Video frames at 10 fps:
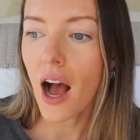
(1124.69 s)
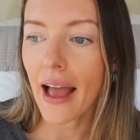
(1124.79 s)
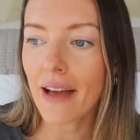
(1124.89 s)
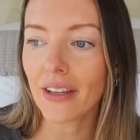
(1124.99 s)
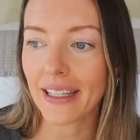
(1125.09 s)

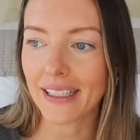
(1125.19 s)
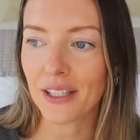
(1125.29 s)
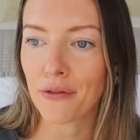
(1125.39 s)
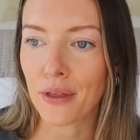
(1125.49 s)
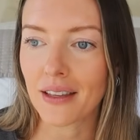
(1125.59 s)
I have a
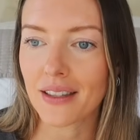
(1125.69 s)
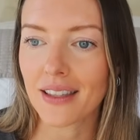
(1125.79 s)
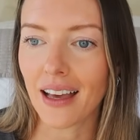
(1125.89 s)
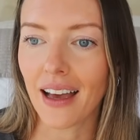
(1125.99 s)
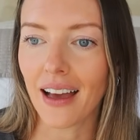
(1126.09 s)
list of things
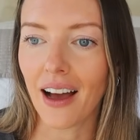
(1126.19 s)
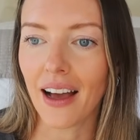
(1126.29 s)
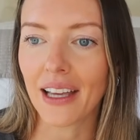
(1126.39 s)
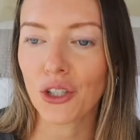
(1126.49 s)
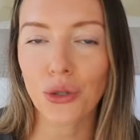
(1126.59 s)
that
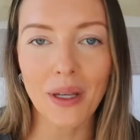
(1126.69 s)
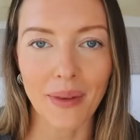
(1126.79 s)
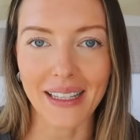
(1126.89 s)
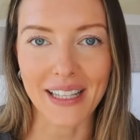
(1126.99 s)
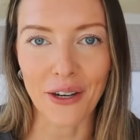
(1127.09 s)
I treat
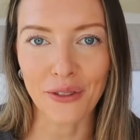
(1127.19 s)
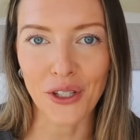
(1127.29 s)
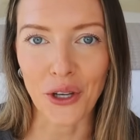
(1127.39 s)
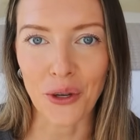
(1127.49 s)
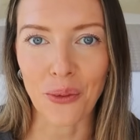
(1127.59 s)
myself
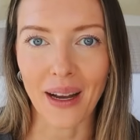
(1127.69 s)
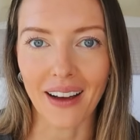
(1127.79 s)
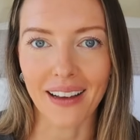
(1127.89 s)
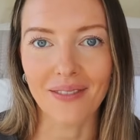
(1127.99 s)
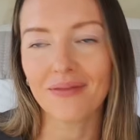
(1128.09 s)
to when
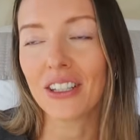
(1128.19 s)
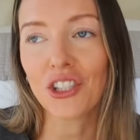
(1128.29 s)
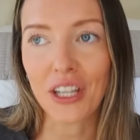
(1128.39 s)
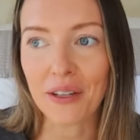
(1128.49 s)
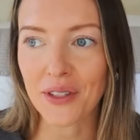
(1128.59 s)
I
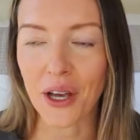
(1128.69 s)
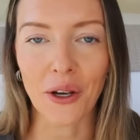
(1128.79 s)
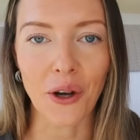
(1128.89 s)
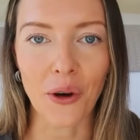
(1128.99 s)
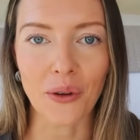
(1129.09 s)
achieve
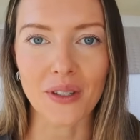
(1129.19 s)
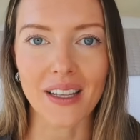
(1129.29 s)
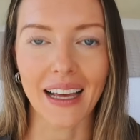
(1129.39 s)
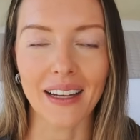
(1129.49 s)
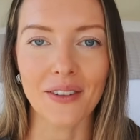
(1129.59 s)
certain goals
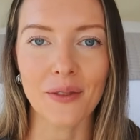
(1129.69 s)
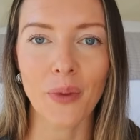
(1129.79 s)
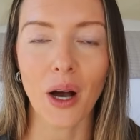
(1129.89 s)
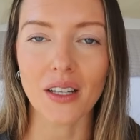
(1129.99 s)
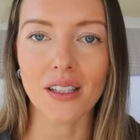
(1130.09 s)
and
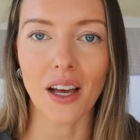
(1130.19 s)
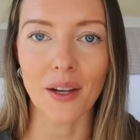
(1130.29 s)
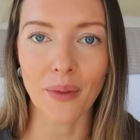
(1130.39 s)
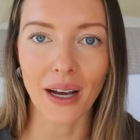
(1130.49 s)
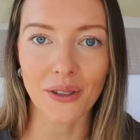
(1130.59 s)
pass
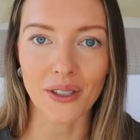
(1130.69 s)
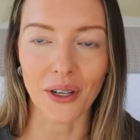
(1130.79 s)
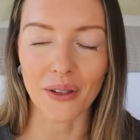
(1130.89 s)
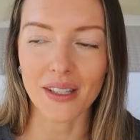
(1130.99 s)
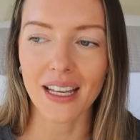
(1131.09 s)
certain
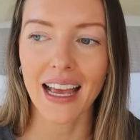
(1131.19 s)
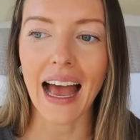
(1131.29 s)
milestones.